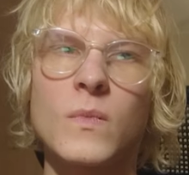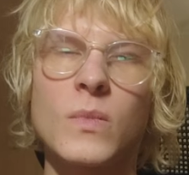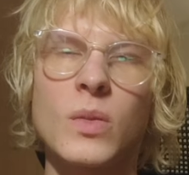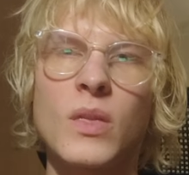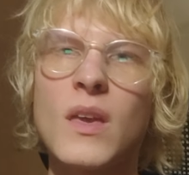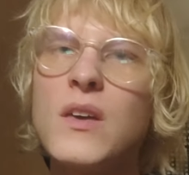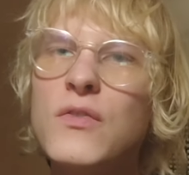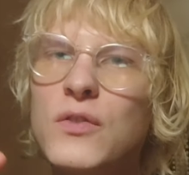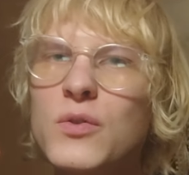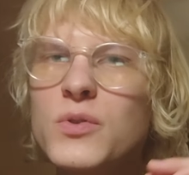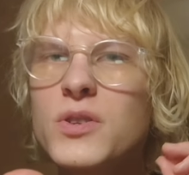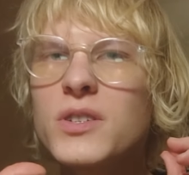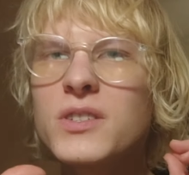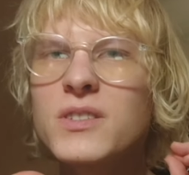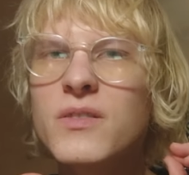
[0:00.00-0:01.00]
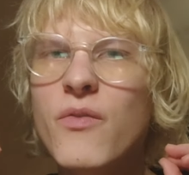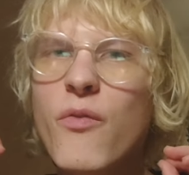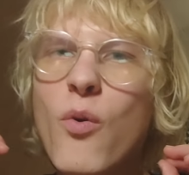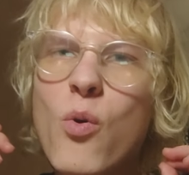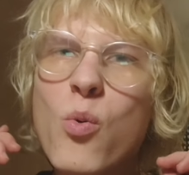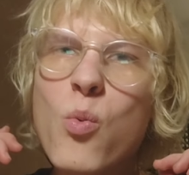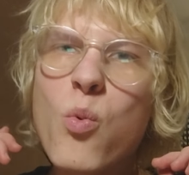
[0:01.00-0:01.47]
If you just for
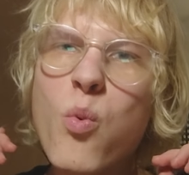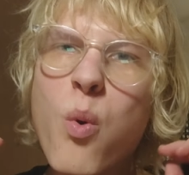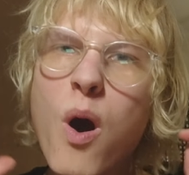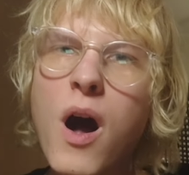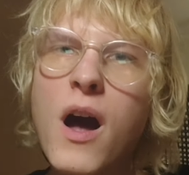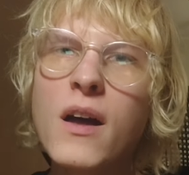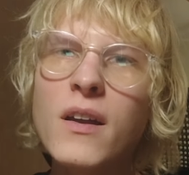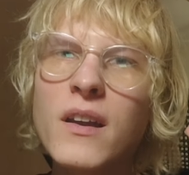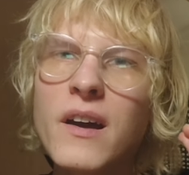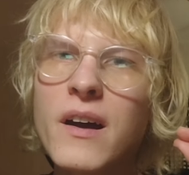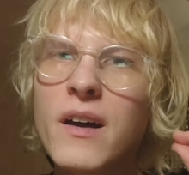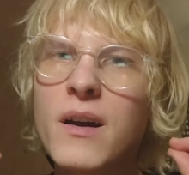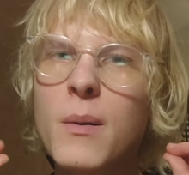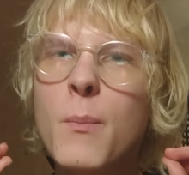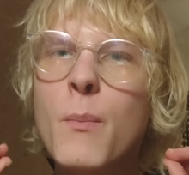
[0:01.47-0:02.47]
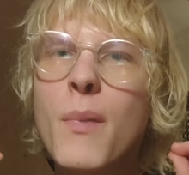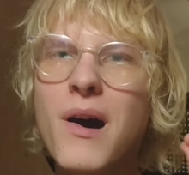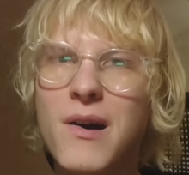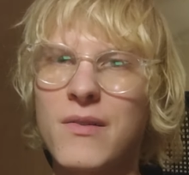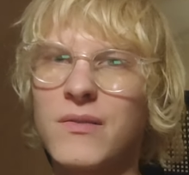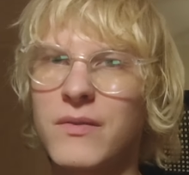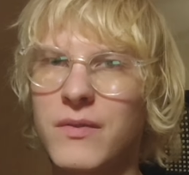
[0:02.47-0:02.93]
1
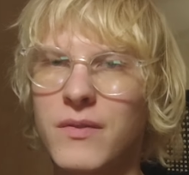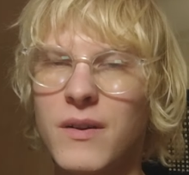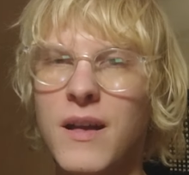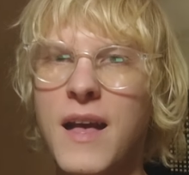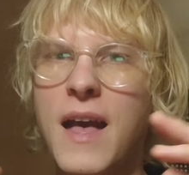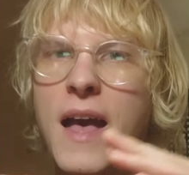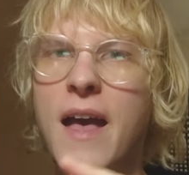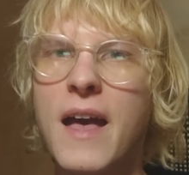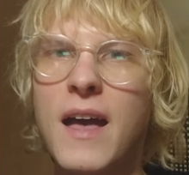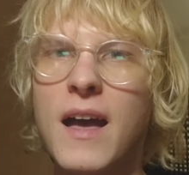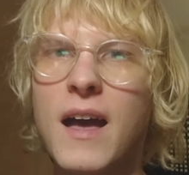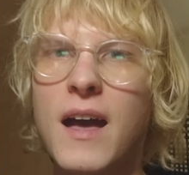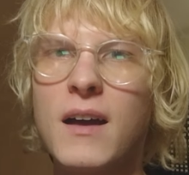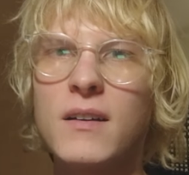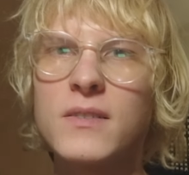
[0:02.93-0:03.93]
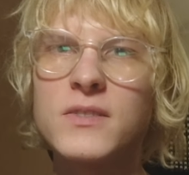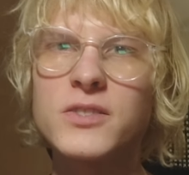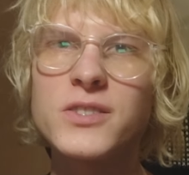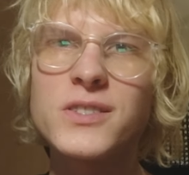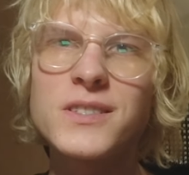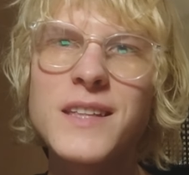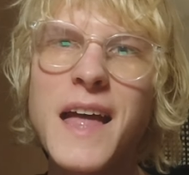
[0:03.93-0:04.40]
month
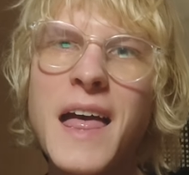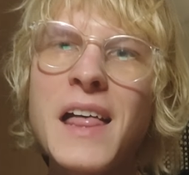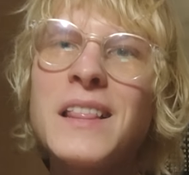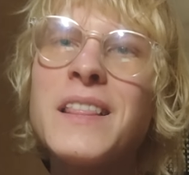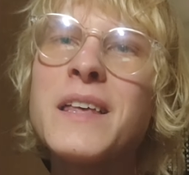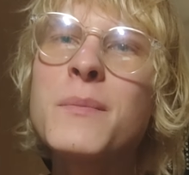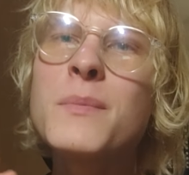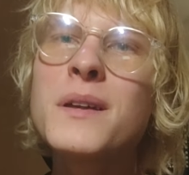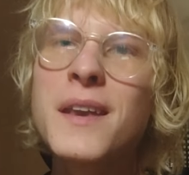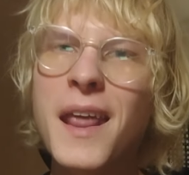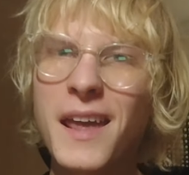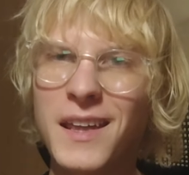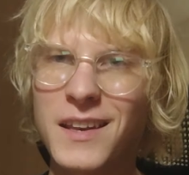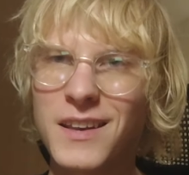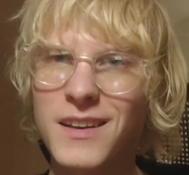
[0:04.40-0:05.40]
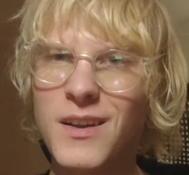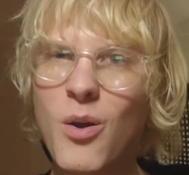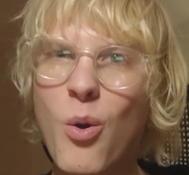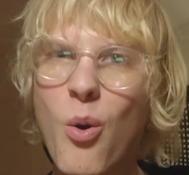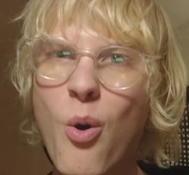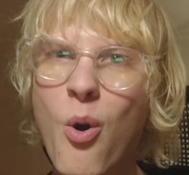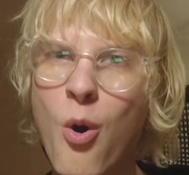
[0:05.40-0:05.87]
just eliminate
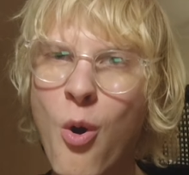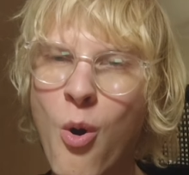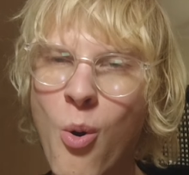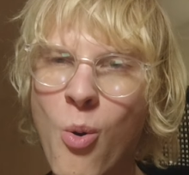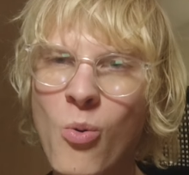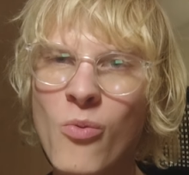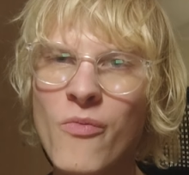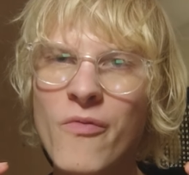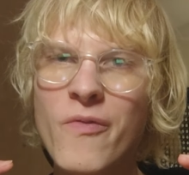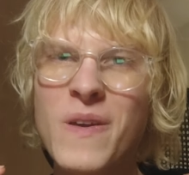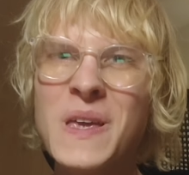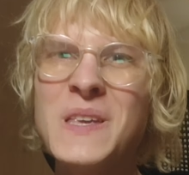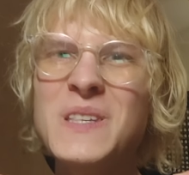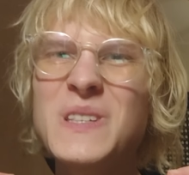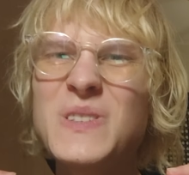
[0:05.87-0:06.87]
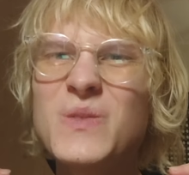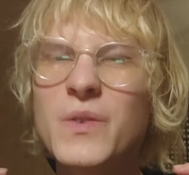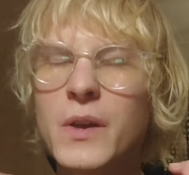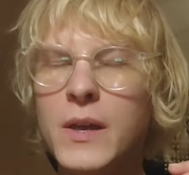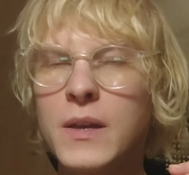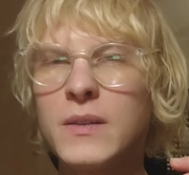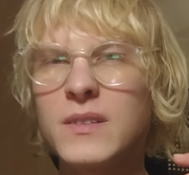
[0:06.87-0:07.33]
all these
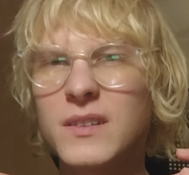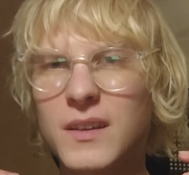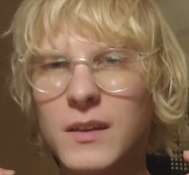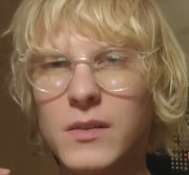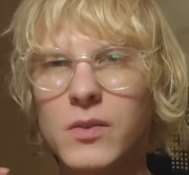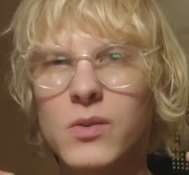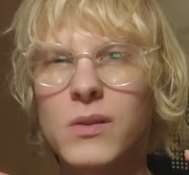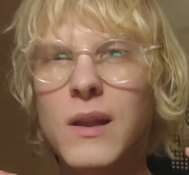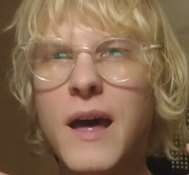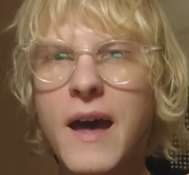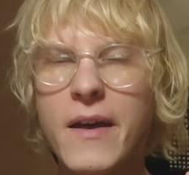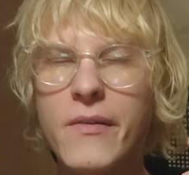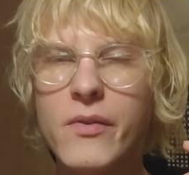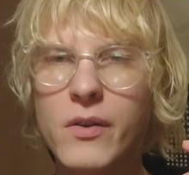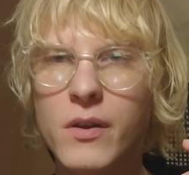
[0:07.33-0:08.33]
things in your life,